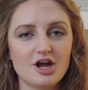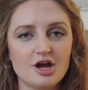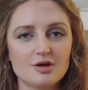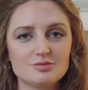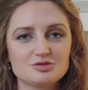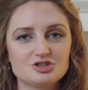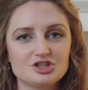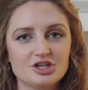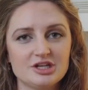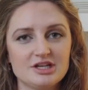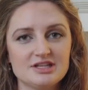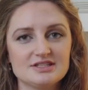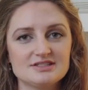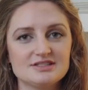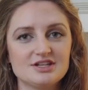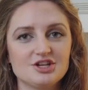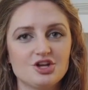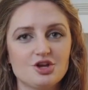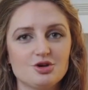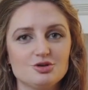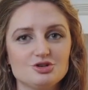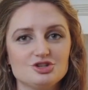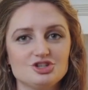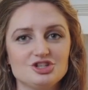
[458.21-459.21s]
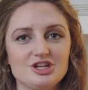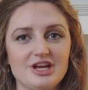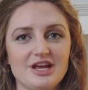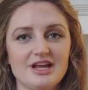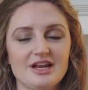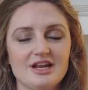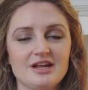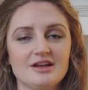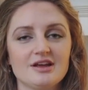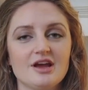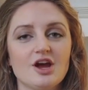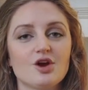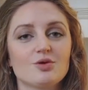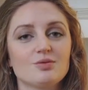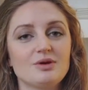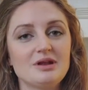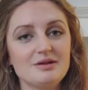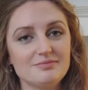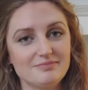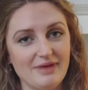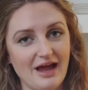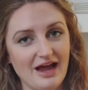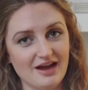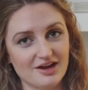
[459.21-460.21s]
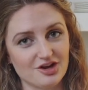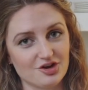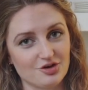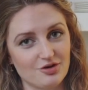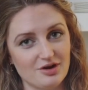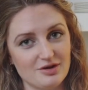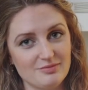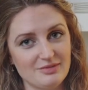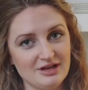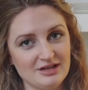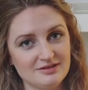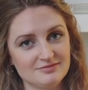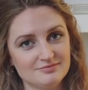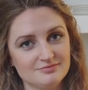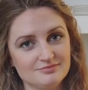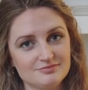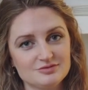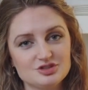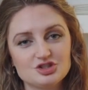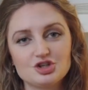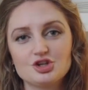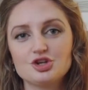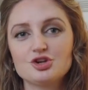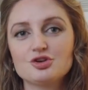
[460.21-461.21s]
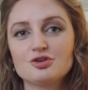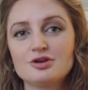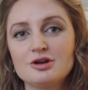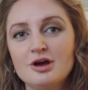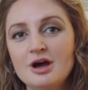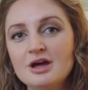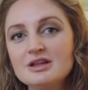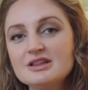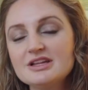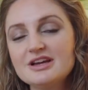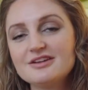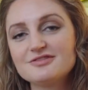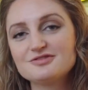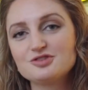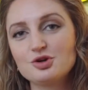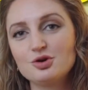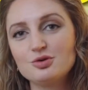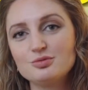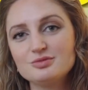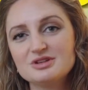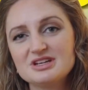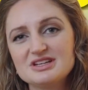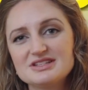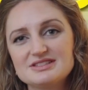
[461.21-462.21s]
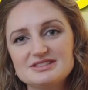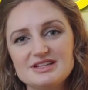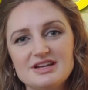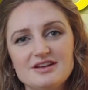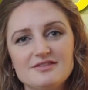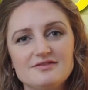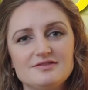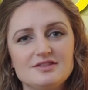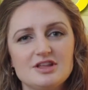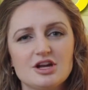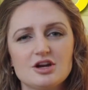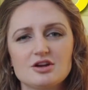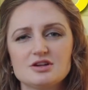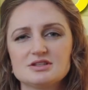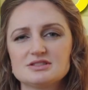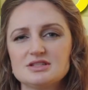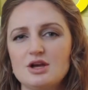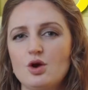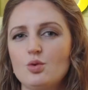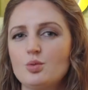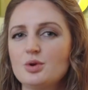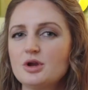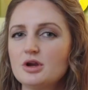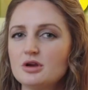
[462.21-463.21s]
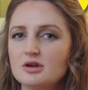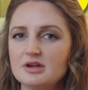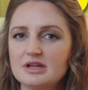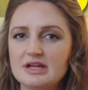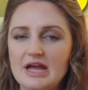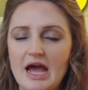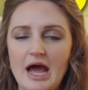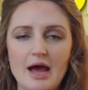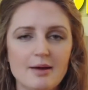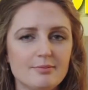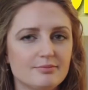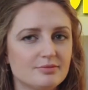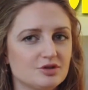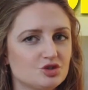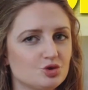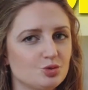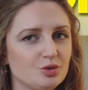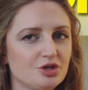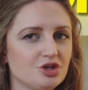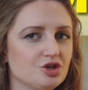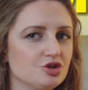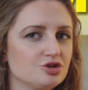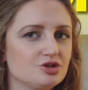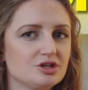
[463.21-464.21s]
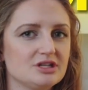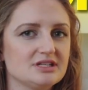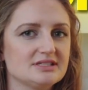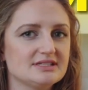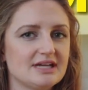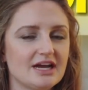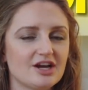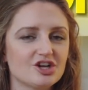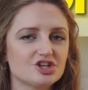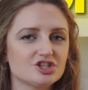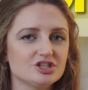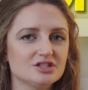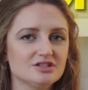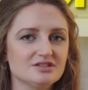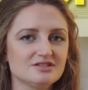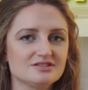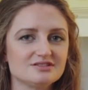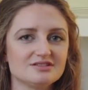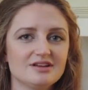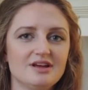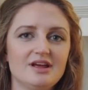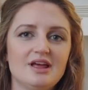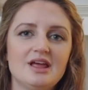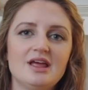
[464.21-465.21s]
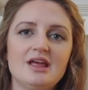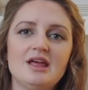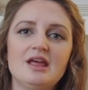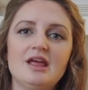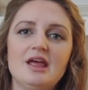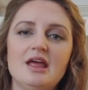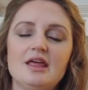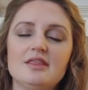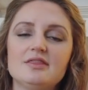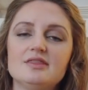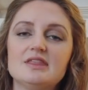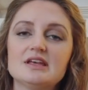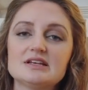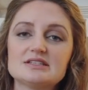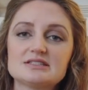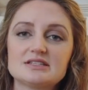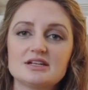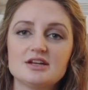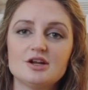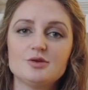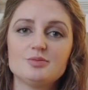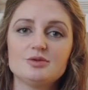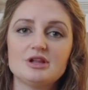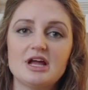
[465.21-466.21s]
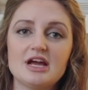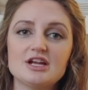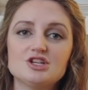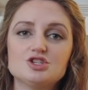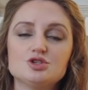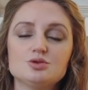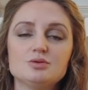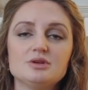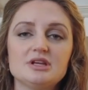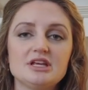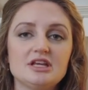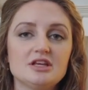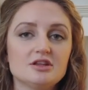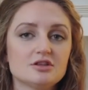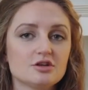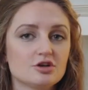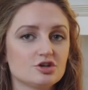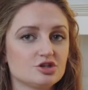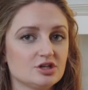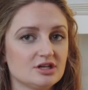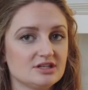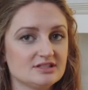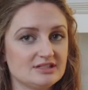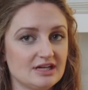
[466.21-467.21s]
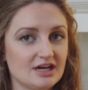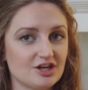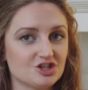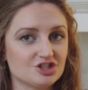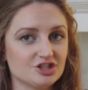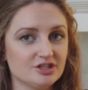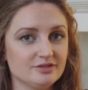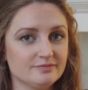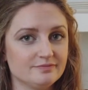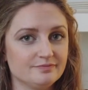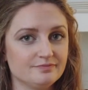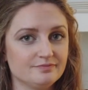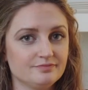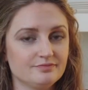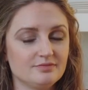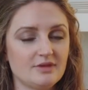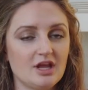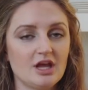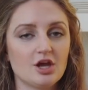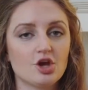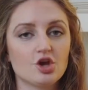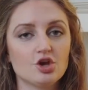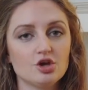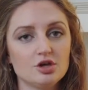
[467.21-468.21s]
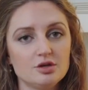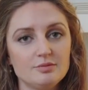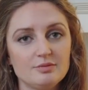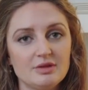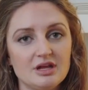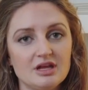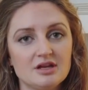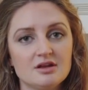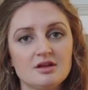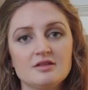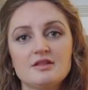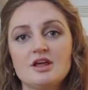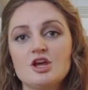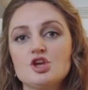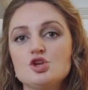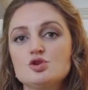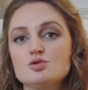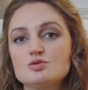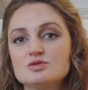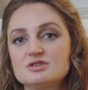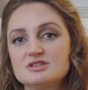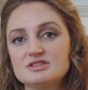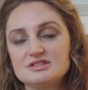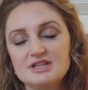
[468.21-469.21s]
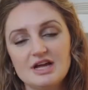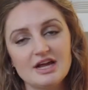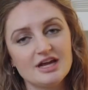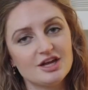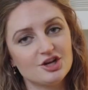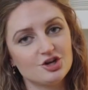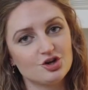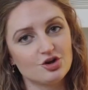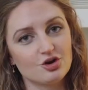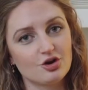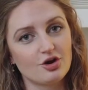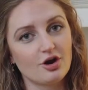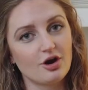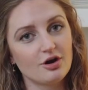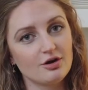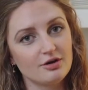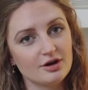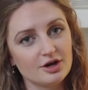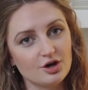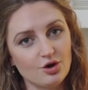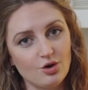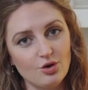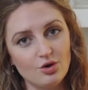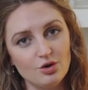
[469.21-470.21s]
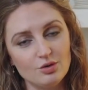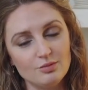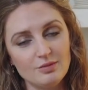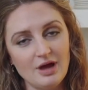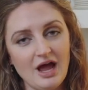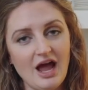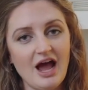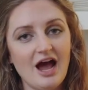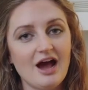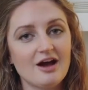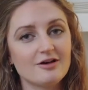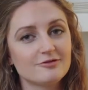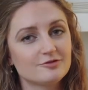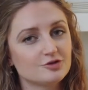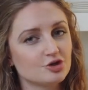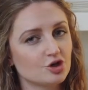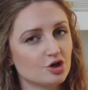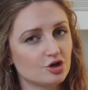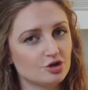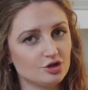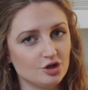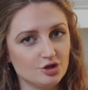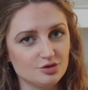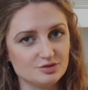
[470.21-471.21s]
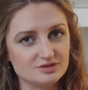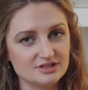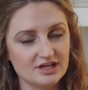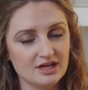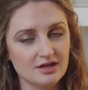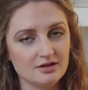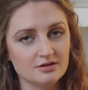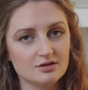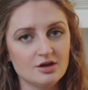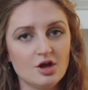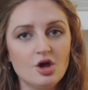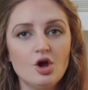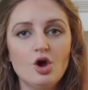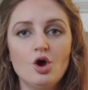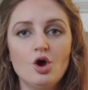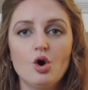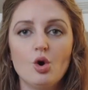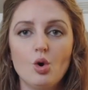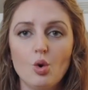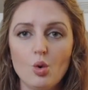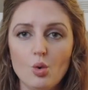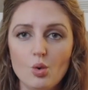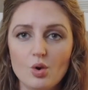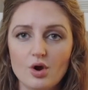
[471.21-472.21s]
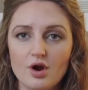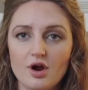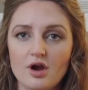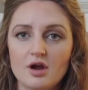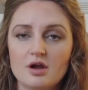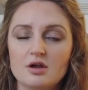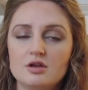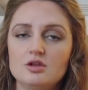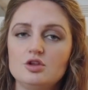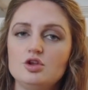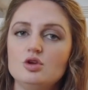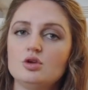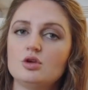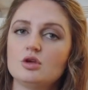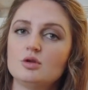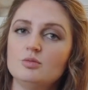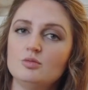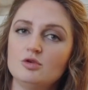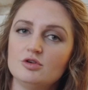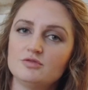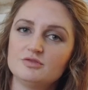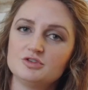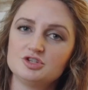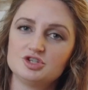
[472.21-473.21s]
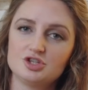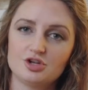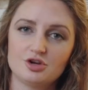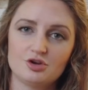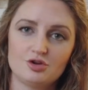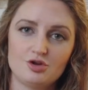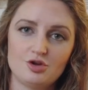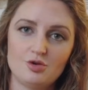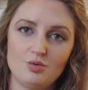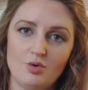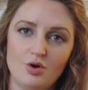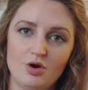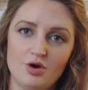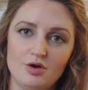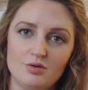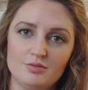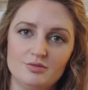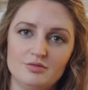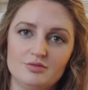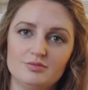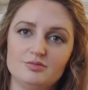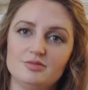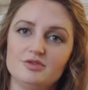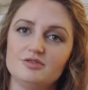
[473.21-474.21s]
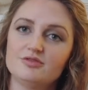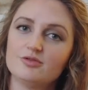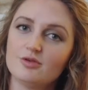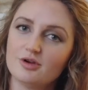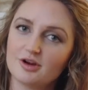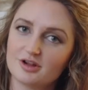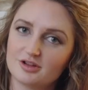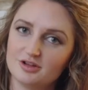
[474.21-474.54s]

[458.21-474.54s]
option is negotiating a rent back agreement, so you're not left homeless if there's a weird gap between your transactions. This can apply to either transaction. It could mean that you stay in your current home after closing, or you could move into your new home before